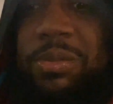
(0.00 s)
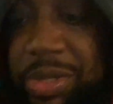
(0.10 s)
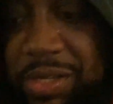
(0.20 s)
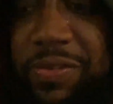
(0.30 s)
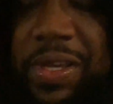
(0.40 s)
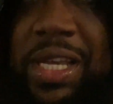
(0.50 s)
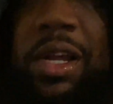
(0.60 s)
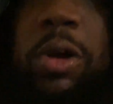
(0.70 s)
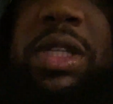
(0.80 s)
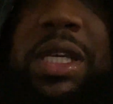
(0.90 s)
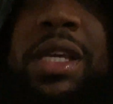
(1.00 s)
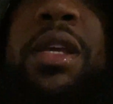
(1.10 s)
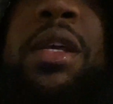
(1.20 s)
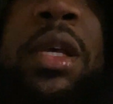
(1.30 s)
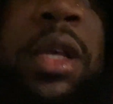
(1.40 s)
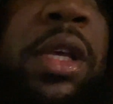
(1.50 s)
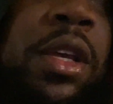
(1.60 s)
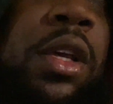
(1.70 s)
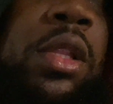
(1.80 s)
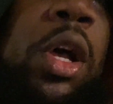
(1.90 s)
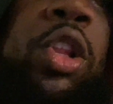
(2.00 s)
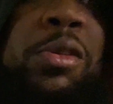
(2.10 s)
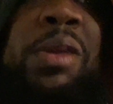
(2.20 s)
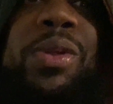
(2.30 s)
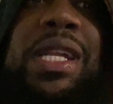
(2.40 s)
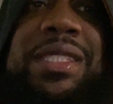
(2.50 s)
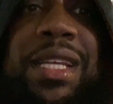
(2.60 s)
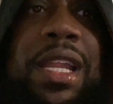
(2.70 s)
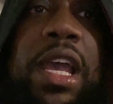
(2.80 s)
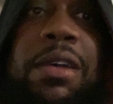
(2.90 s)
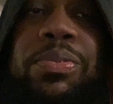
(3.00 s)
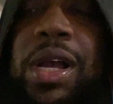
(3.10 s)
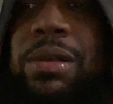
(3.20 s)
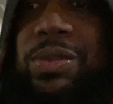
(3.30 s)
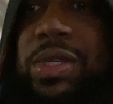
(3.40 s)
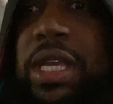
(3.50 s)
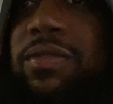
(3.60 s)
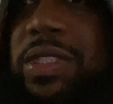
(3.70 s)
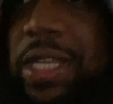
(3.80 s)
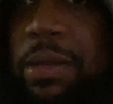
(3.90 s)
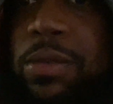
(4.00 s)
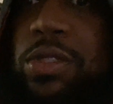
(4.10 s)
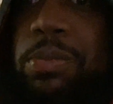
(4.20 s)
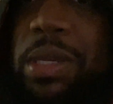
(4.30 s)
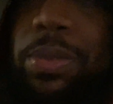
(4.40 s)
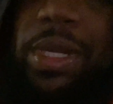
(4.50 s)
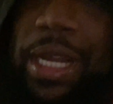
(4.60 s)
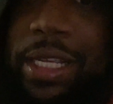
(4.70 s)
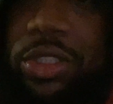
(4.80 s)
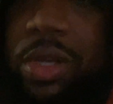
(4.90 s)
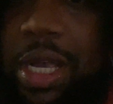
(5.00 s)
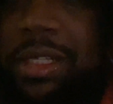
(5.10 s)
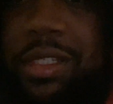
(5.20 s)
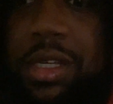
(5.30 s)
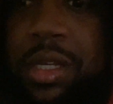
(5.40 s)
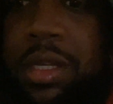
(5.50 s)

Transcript: Big fan. Only people that tend to have problems with Kevin Samuels are people that ain't trying to